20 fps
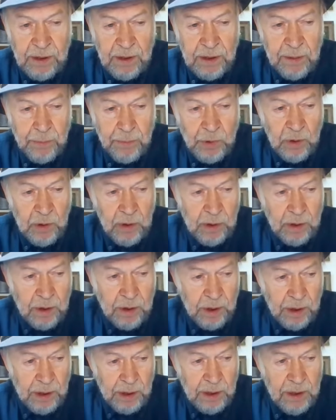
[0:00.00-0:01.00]

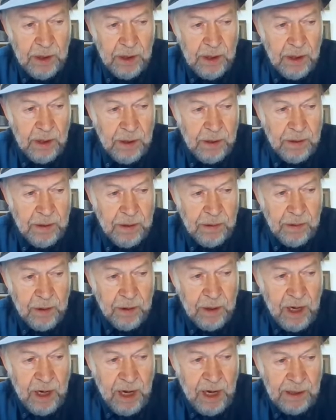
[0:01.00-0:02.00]
community, to
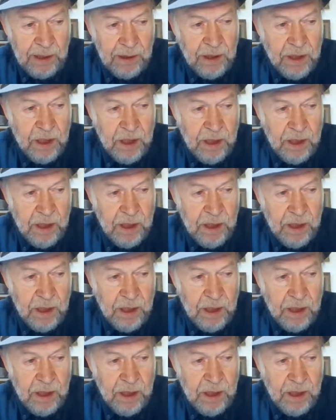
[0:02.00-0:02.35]
not